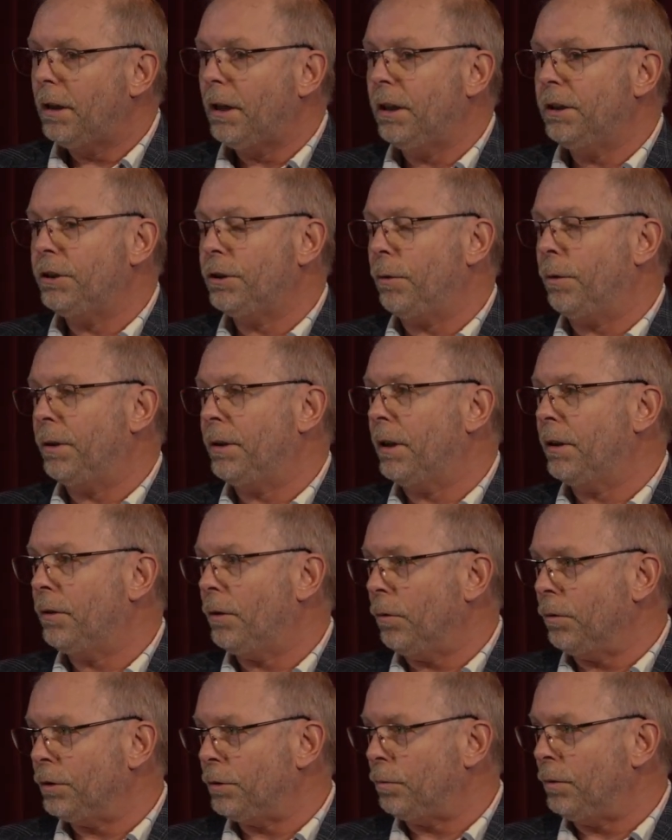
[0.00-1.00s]
and showing that
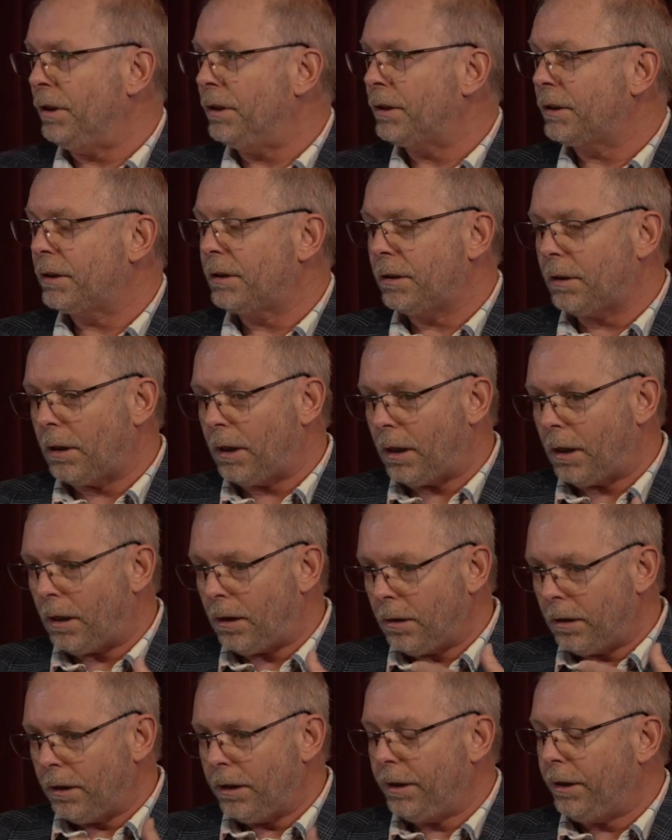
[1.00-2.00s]
those risks
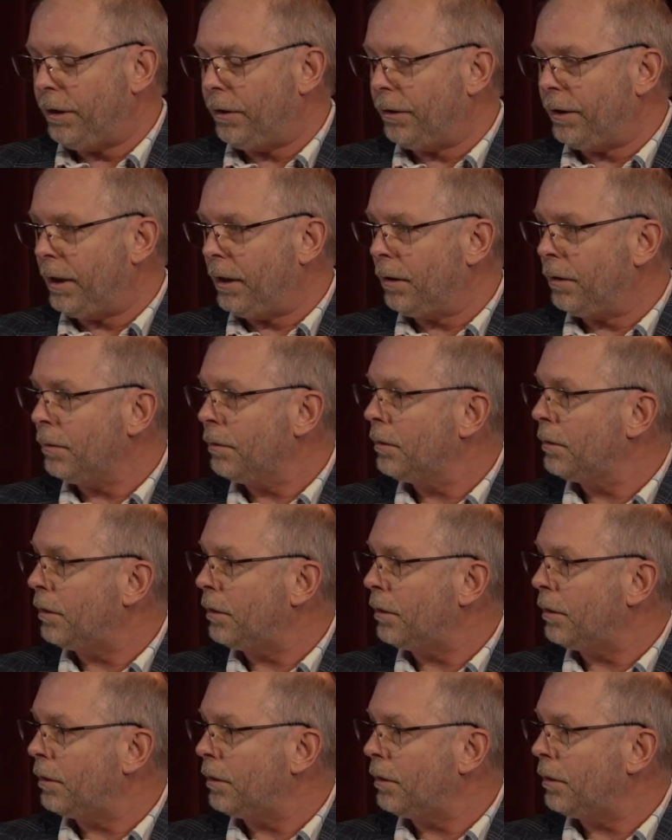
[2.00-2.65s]
are here now,